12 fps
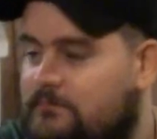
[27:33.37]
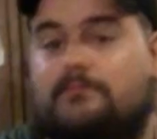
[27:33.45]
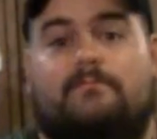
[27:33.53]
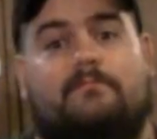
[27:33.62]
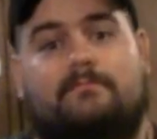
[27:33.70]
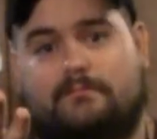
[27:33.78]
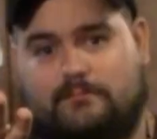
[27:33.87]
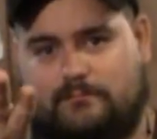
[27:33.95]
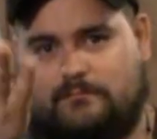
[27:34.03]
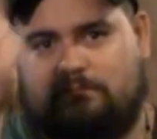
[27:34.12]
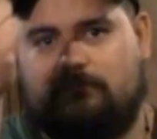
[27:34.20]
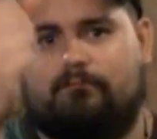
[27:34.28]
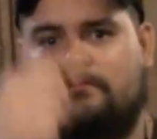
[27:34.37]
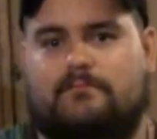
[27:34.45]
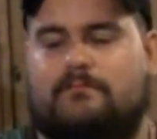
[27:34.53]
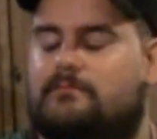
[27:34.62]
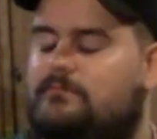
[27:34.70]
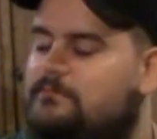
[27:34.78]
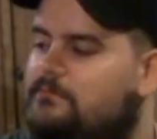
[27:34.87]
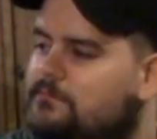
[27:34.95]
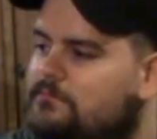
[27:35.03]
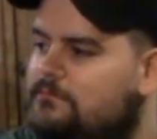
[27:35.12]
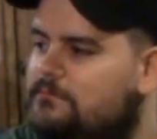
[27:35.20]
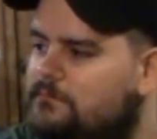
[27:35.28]

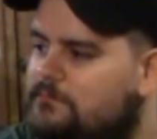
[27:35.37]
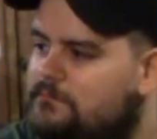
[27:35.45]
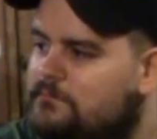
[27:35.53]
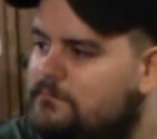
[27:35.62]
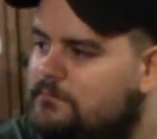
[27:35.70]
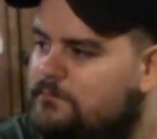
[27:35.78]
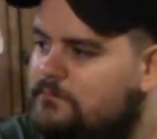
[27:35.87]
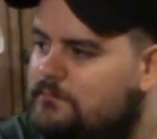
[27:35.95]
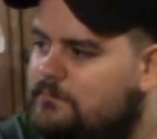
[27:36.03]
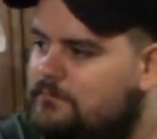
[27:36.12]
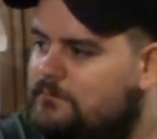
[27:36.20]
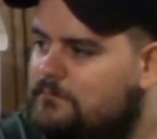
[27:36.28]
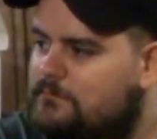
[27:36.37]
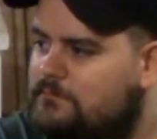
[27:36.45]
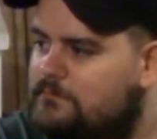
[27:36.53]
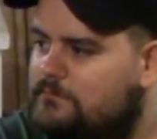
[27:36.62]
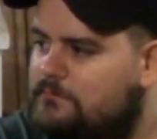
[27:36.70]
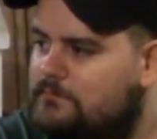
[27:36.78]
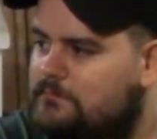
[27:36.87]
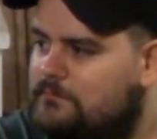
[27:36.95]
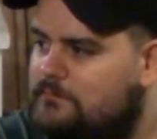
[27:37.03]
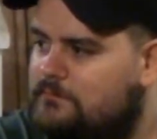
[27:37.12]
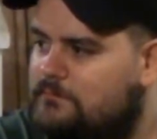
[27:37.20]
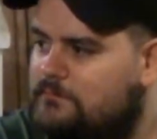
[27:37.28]

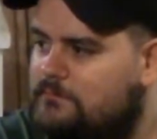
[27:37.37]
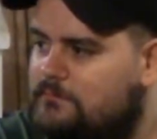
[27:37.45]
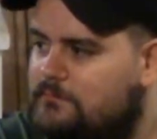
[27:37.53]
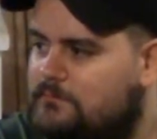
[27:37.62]
(not speaking)